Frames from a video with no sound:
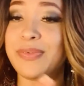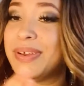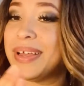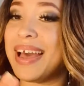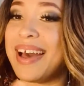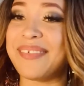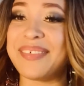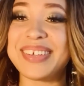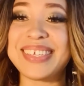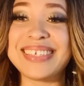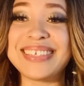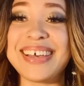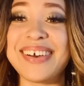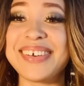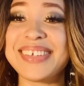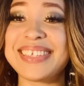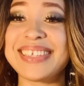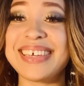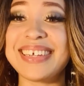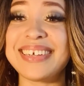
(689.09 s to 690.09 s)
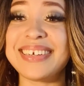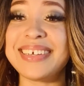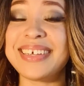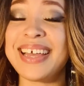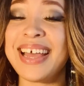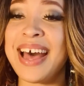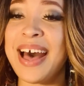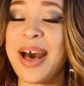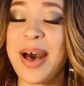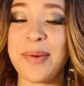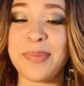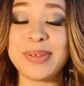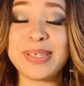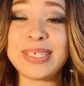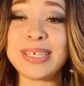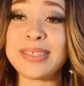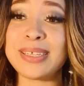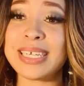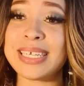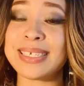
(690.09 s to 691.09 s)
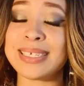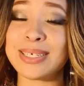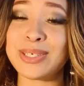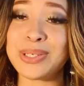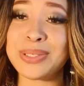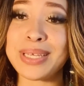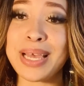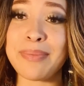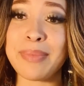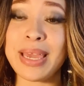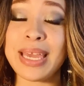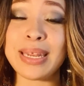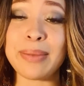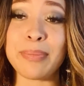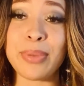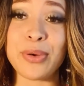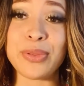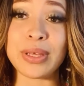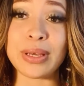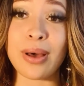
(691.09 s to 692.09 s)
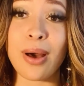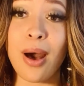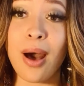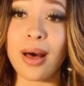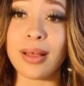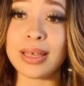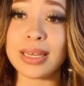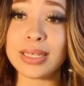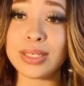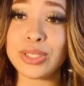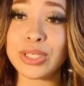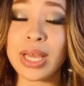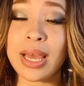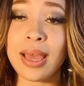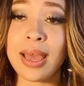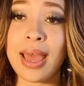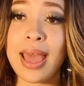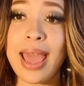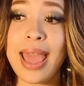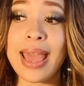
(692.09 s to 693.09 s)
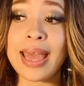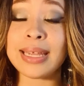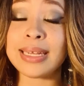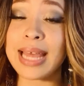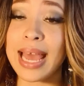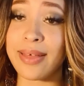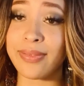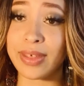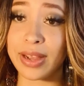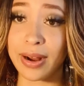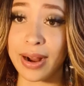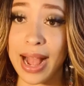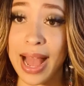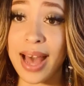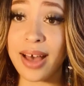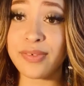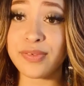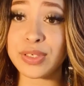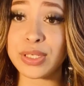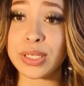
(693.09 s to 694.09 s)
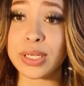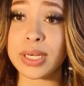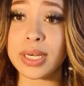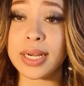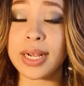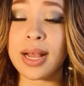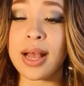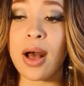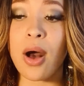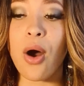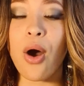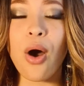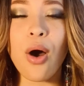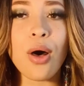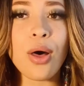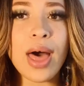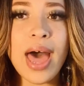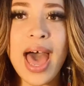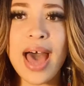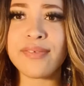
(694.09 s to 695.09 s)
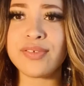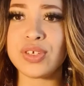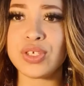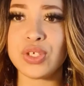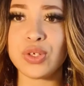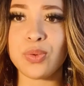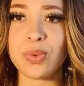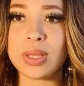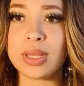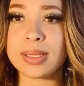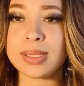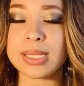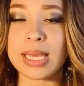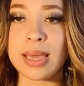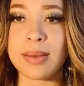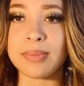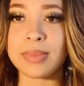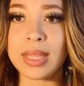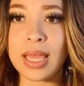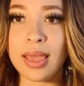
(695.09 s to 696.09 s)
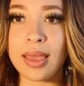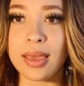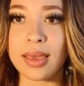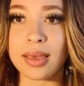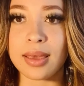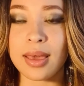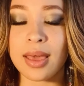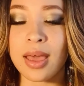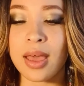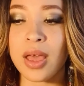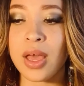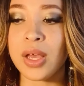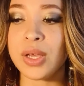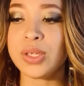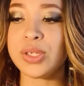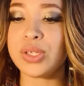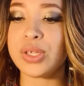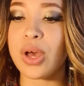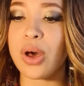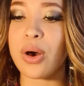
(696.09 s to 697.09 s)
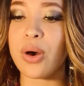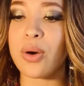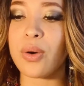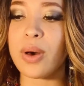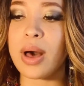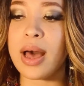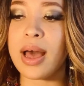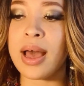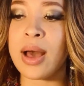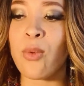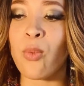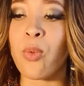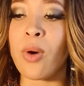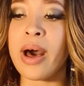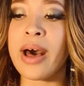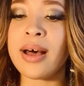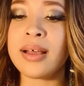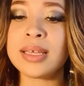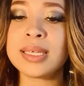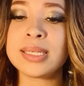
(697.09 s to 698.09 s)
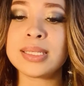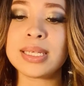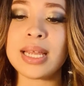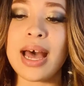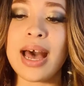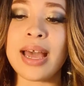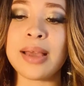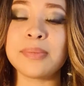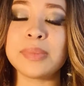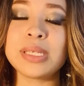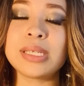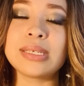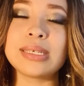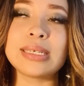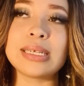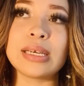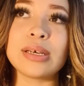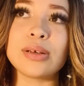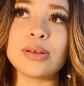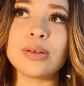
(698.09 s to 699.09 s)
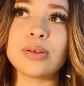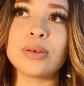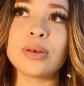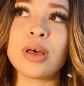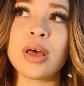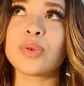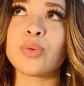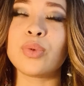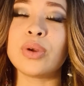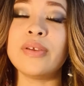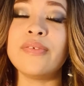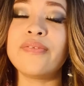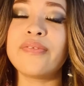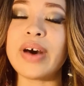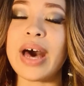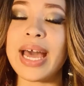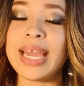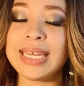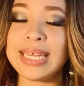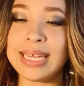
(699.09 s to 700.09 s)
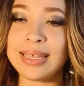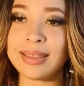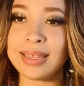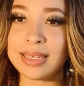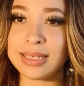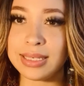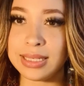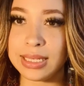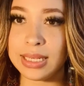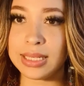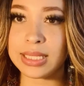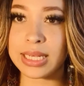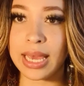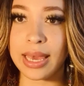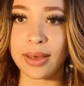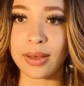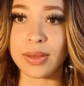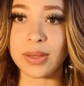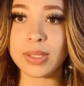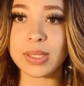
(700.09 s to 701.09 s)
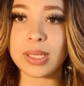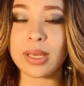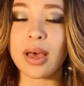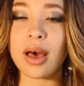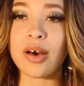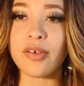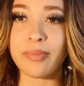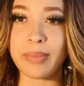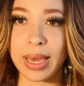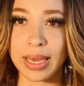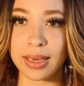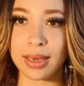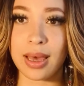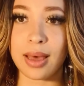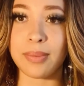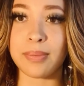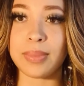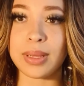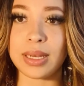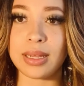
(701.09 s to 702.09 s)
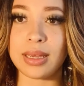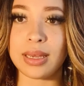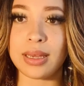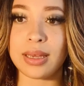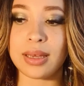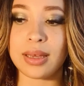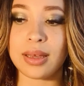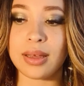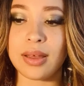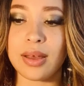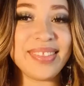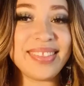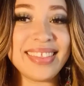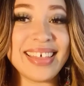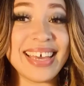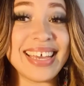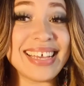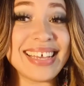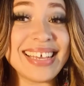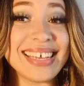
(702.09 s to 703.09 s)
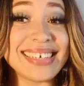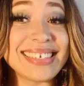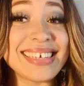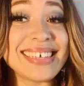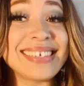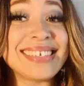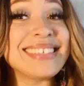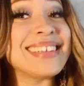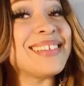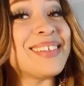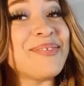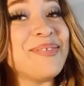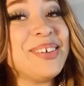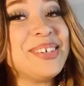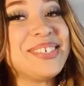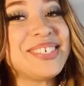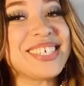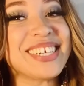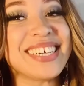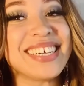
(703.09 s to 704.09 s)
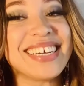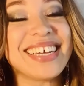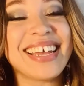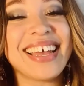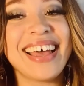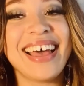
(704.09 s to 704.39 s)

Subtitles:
ever since I was little, up until the decisions I made in both in college and thereafter, all have to do with the same thing. So whilst I'm still refining the details of my company that exists in the future,